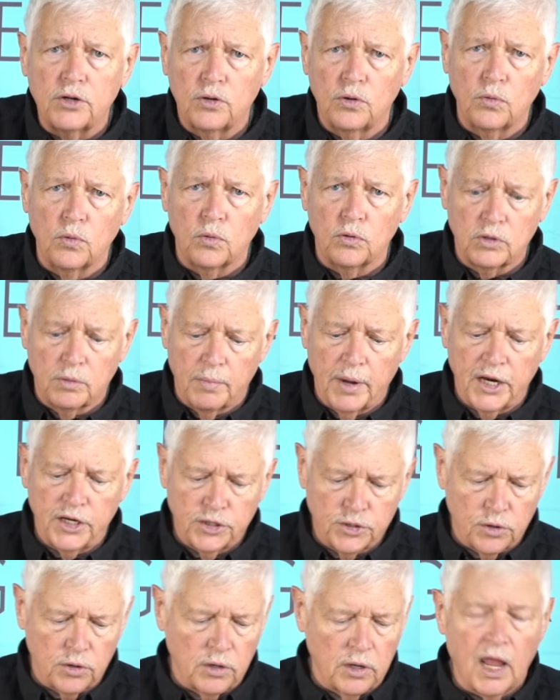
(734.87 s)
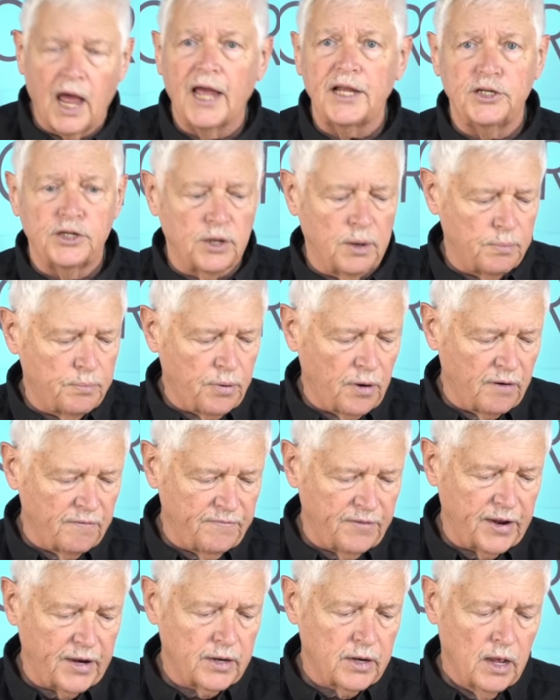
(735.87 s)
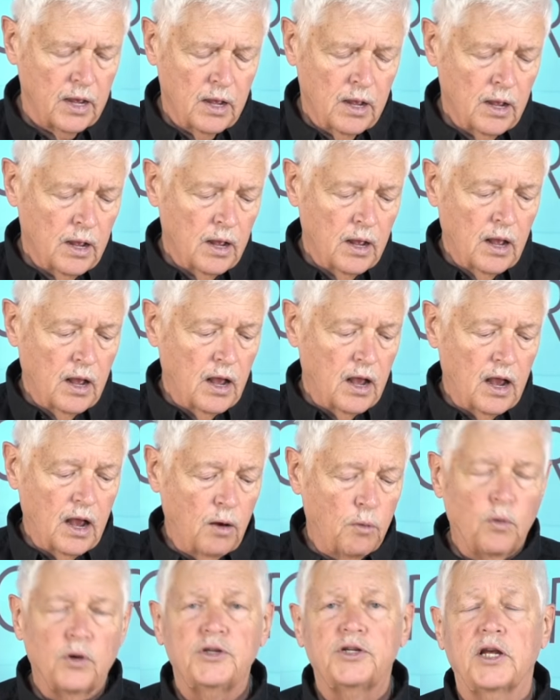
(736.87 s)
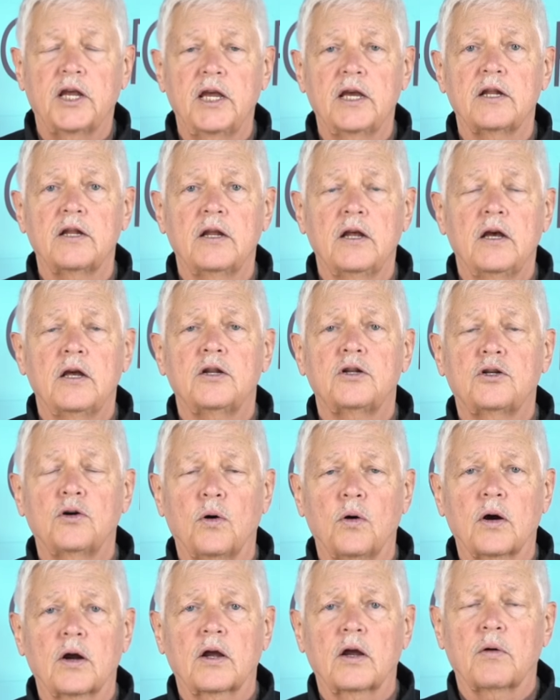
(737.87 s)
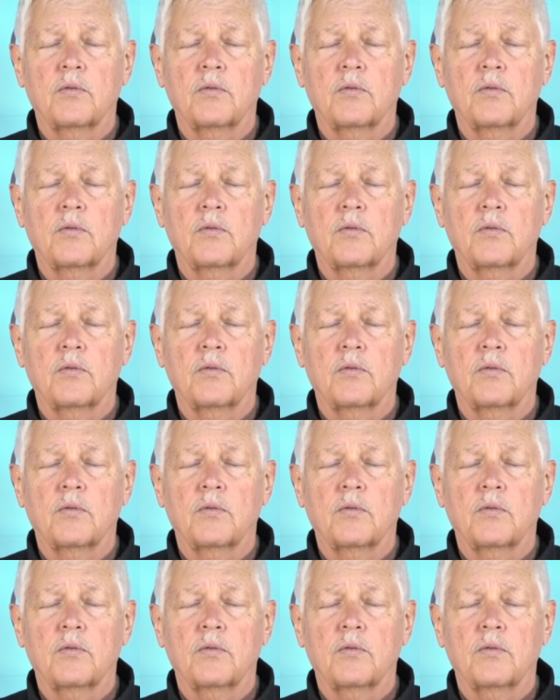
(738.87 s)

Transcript: tool to make sure it lines up perfect. Once again, torque,